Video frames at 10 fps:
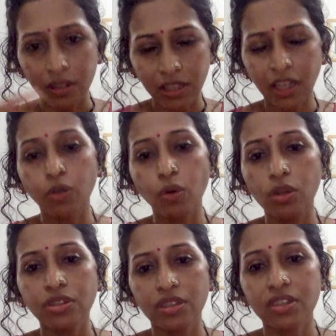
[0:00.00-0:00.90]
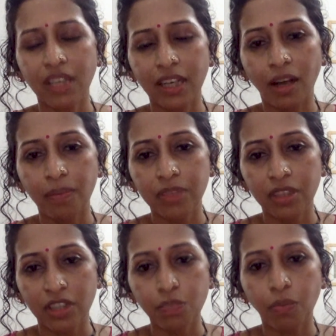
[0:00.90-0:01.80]
The adolescents take up the
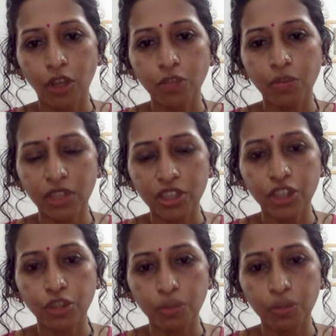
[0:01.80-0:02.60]
responsibility to